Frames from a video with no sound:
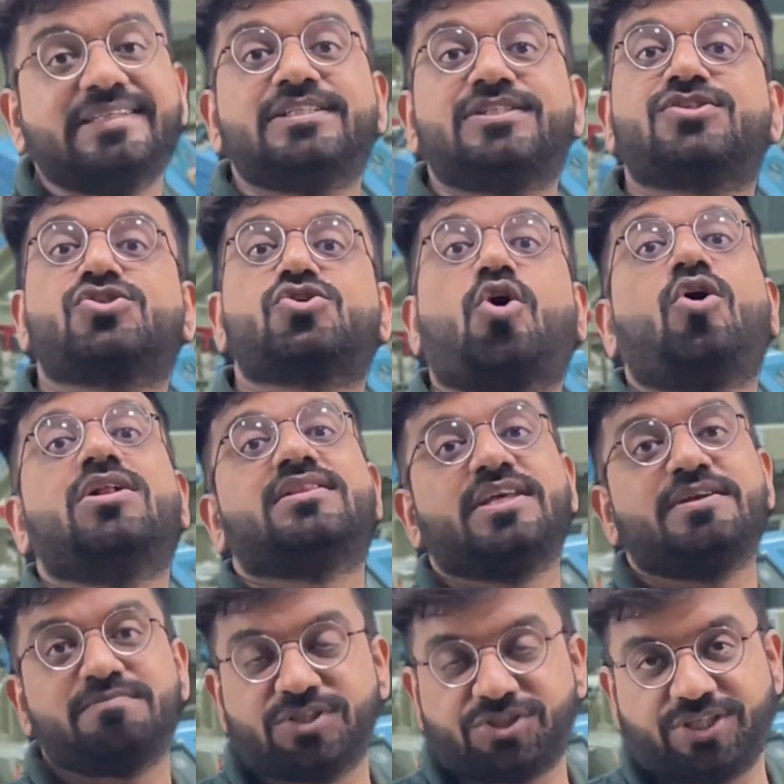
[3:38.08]
install
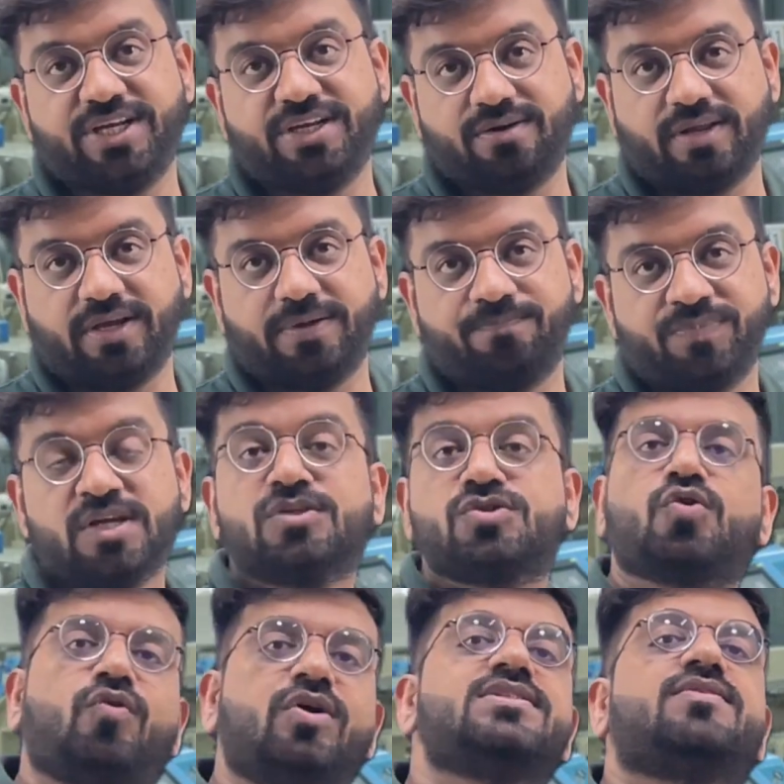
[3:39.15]
the machinery.
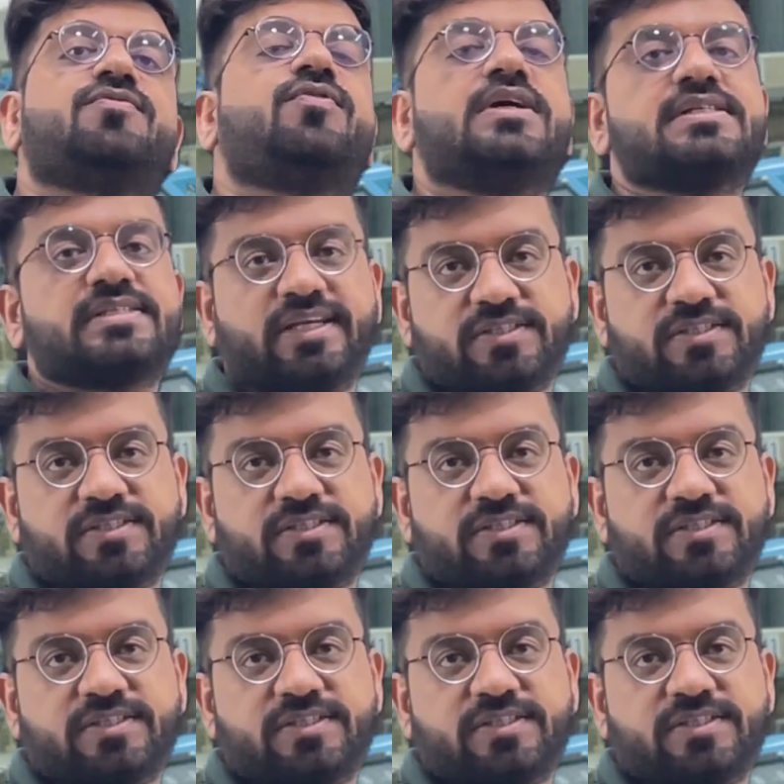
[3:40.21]
So what is the first